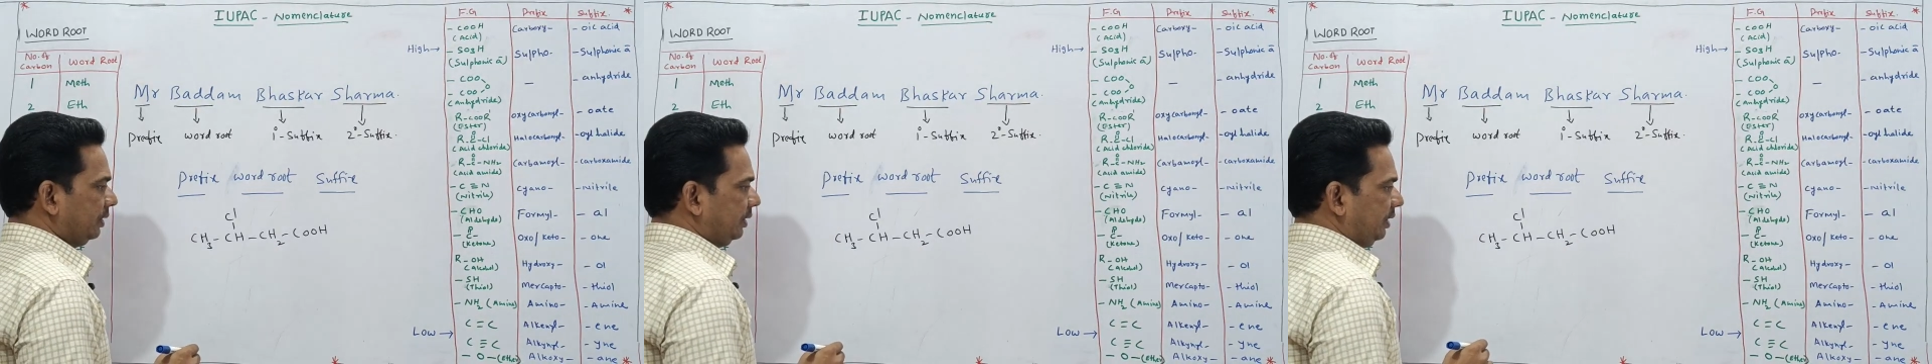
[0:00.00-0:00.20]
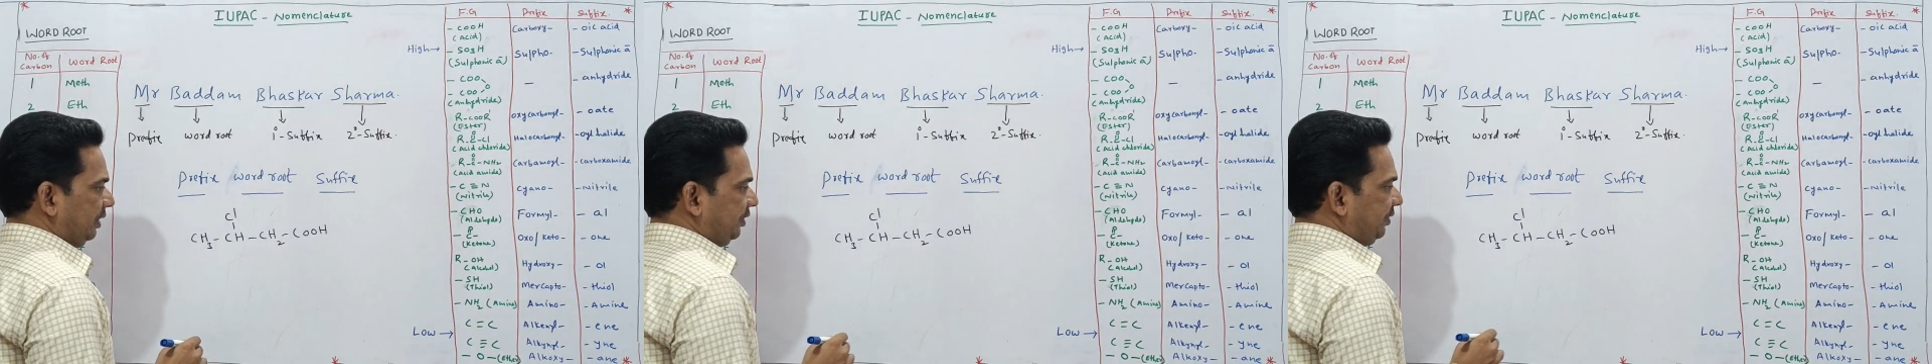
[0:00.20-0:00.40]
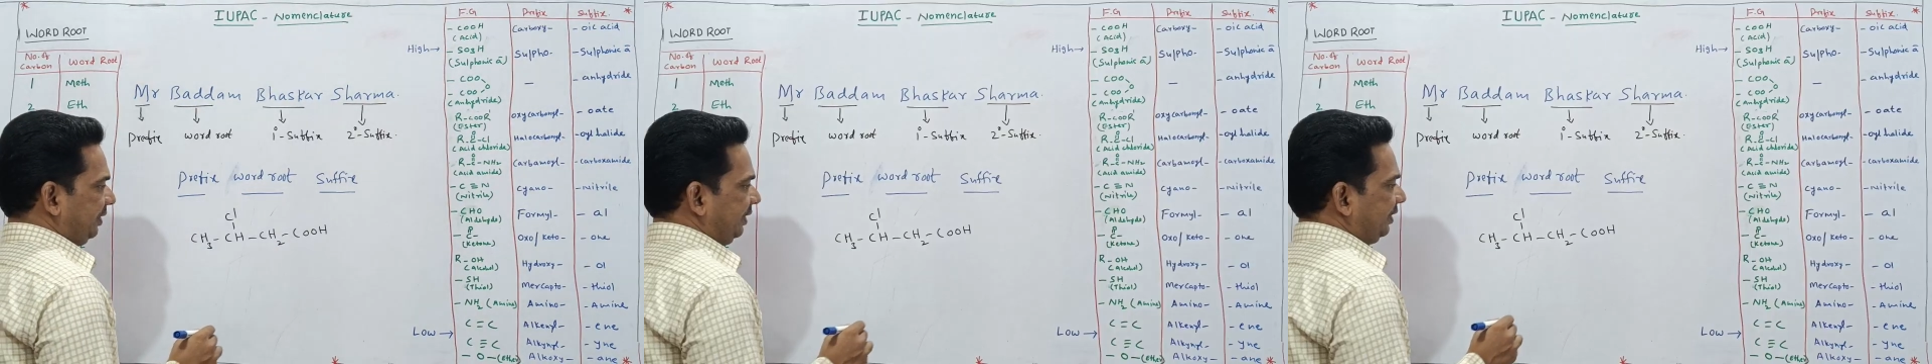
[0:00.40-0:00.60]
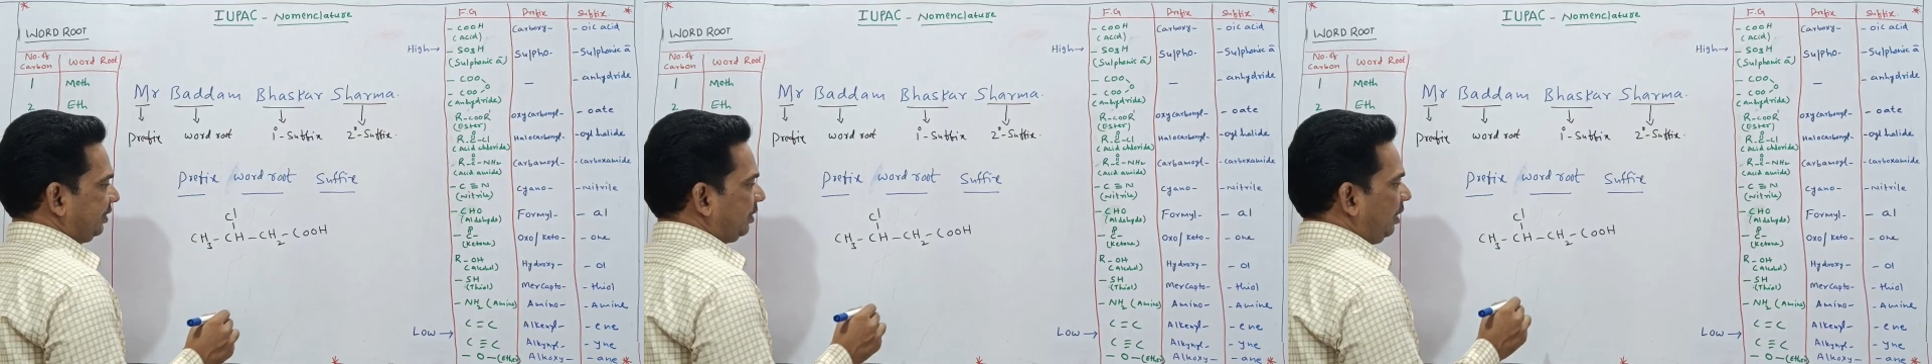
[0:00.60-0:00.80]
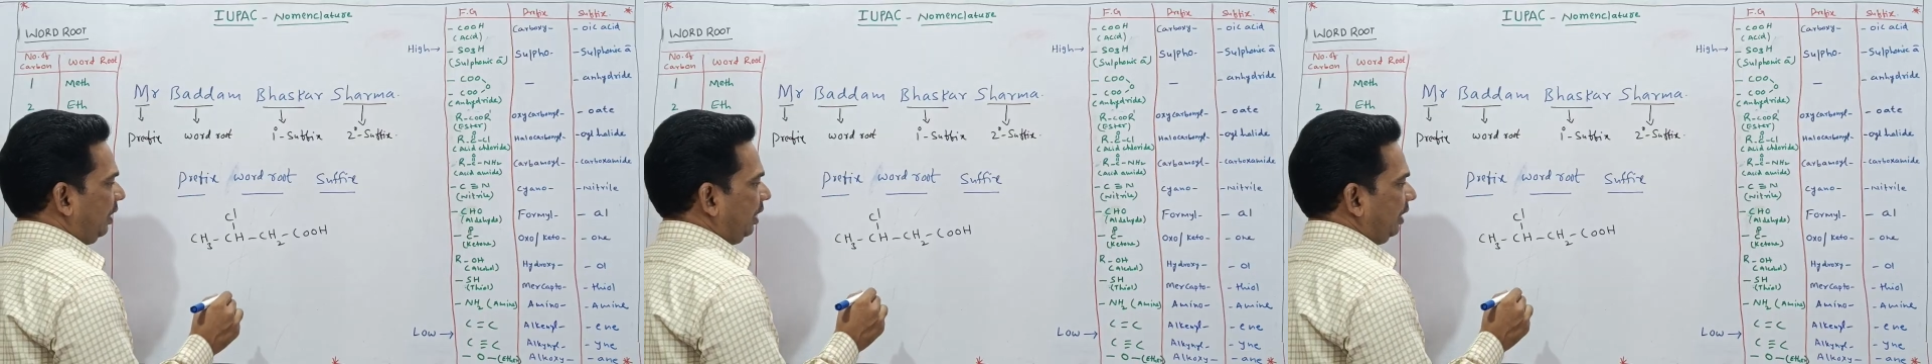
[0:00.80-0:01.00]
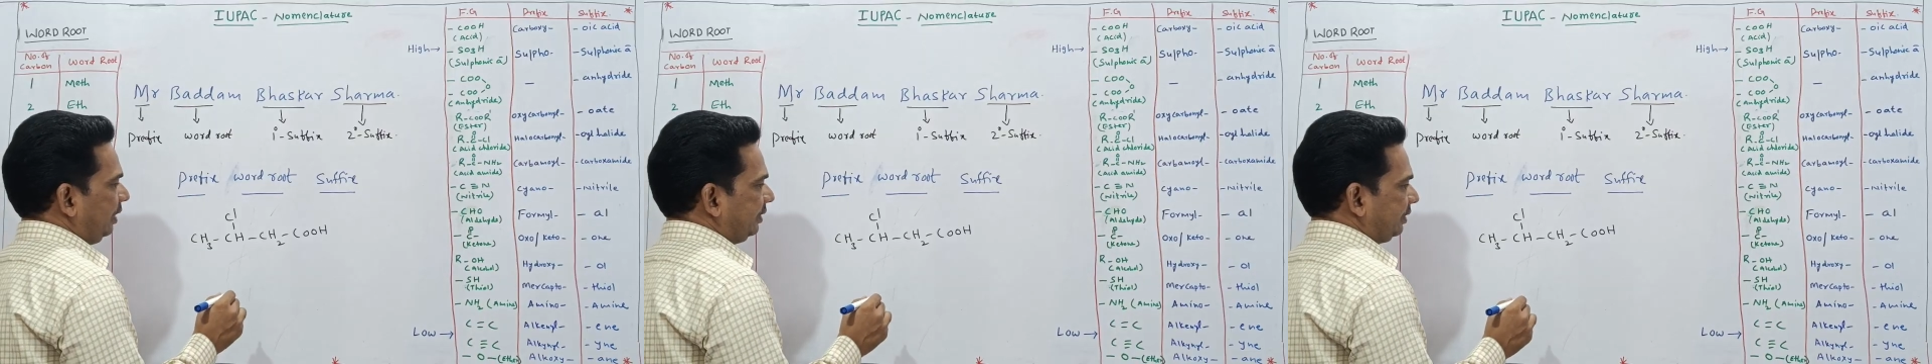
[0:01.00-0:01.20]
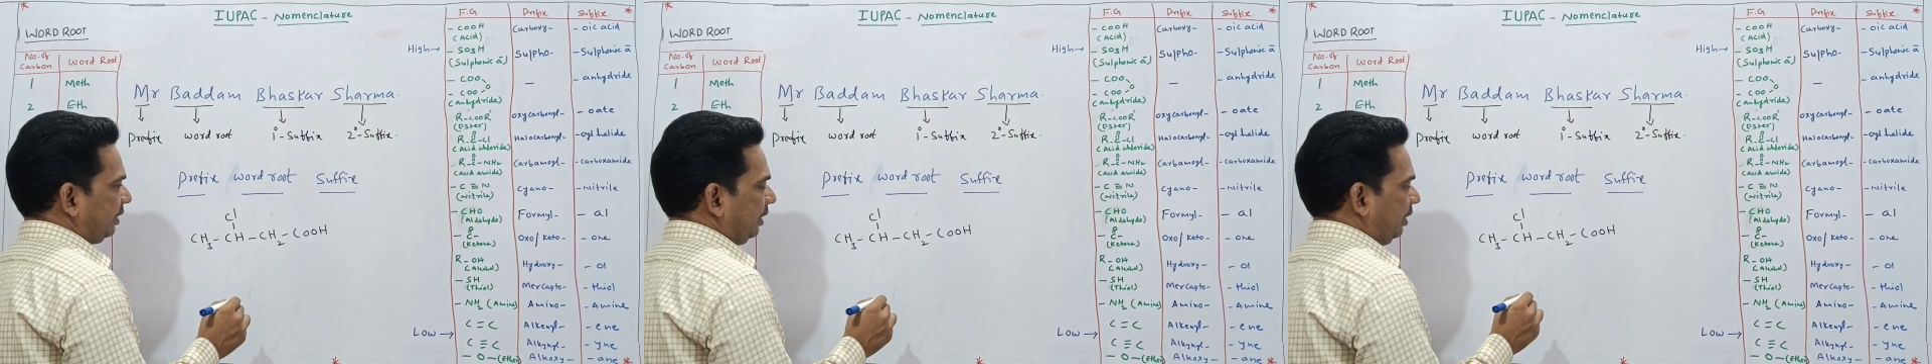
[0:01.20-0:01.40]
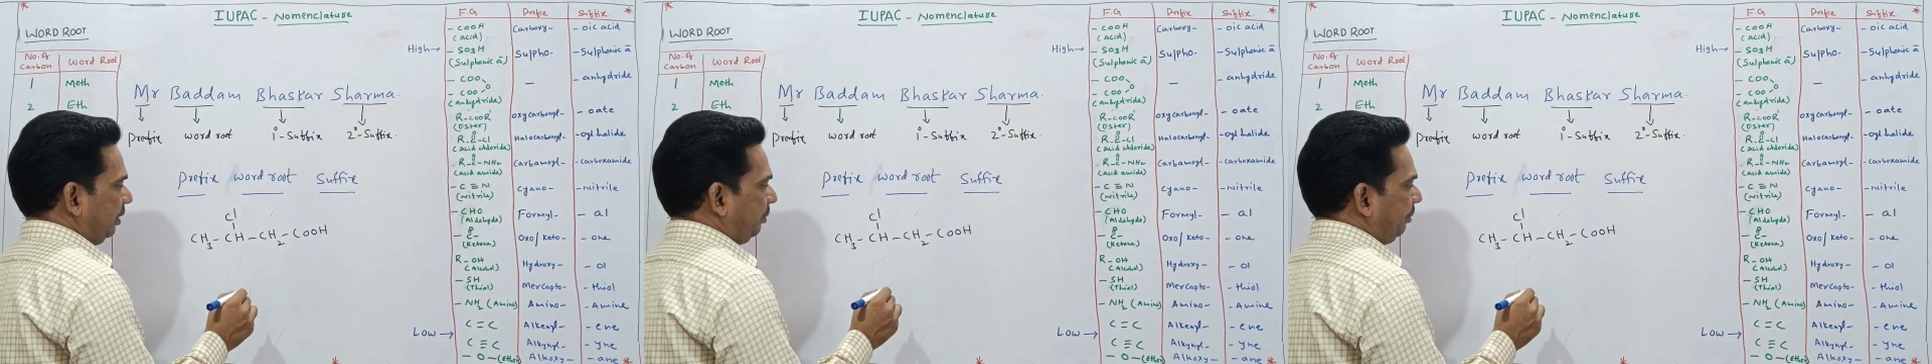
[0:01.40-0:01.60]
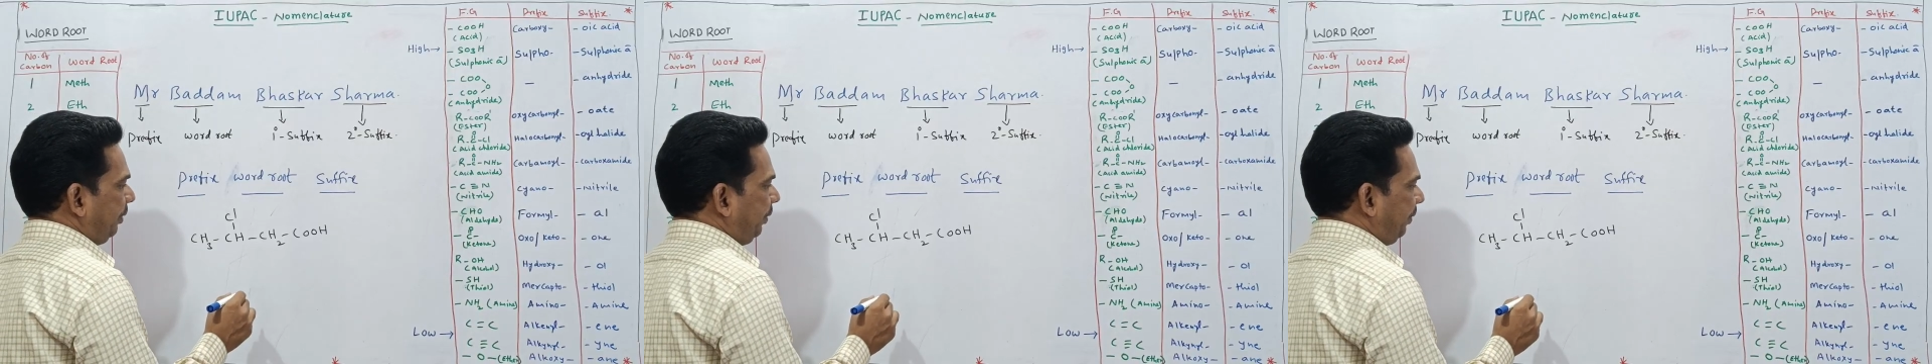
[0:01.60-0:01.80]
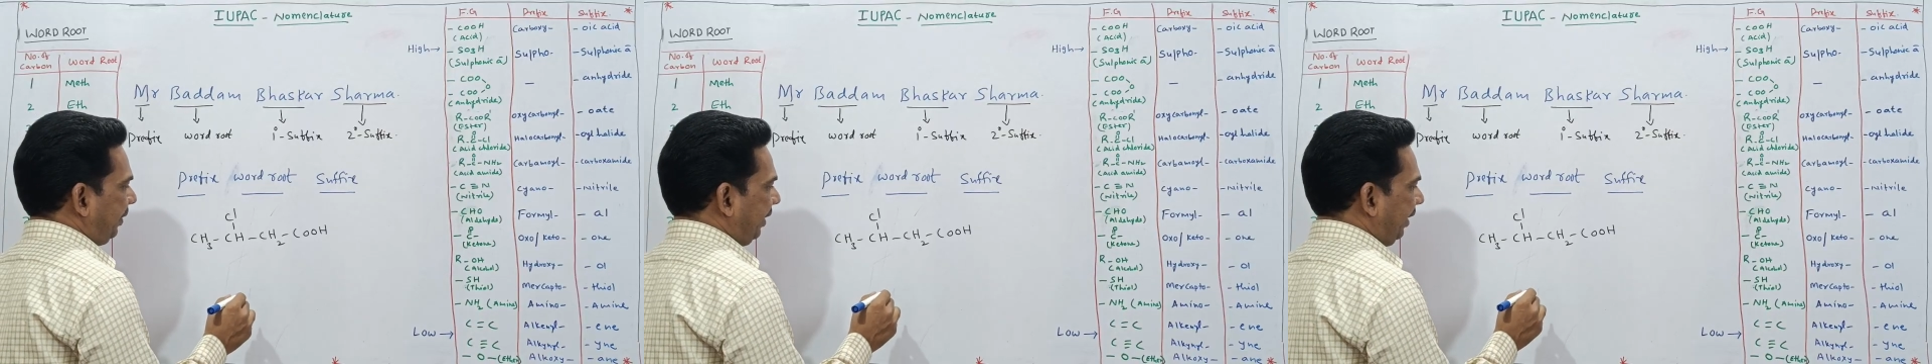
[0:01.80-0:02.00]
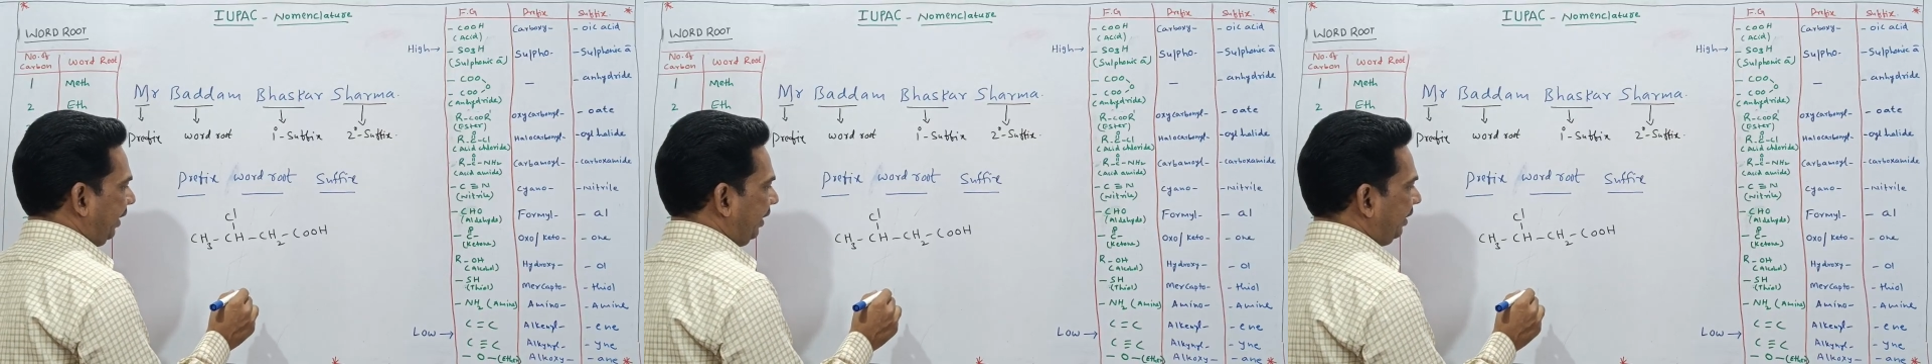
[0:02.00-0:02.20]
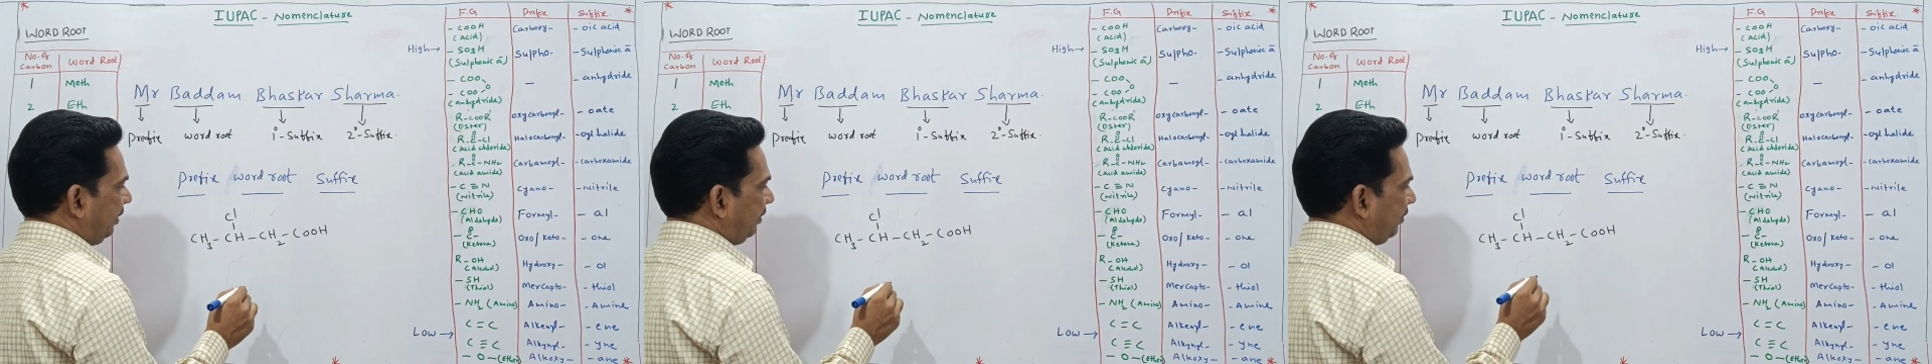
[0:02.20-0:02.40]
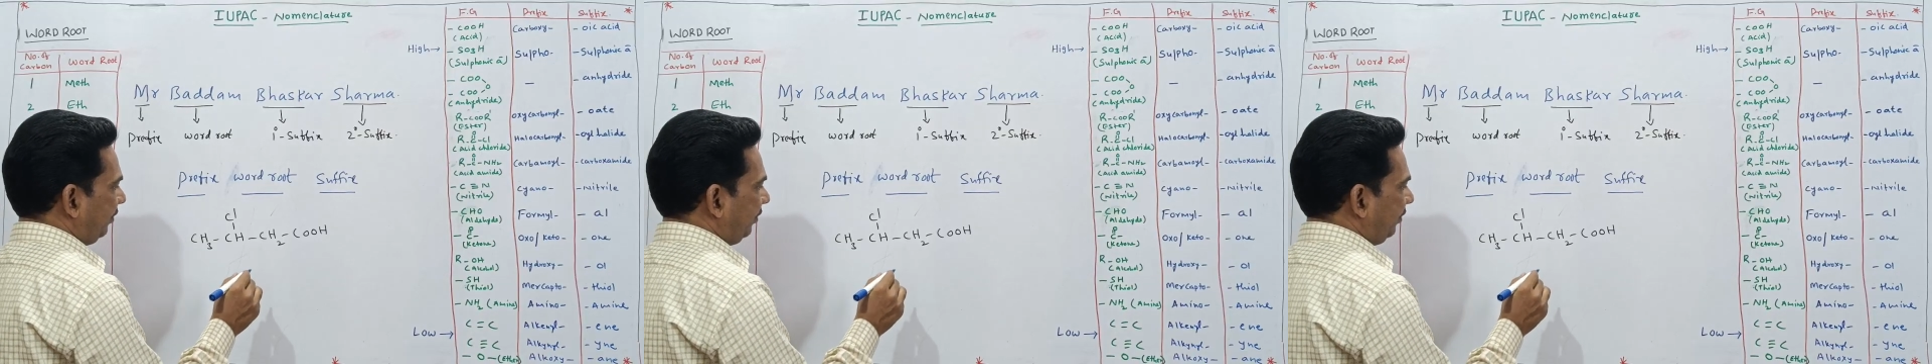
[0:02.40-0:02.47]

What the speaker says: That's why it is called as the butane,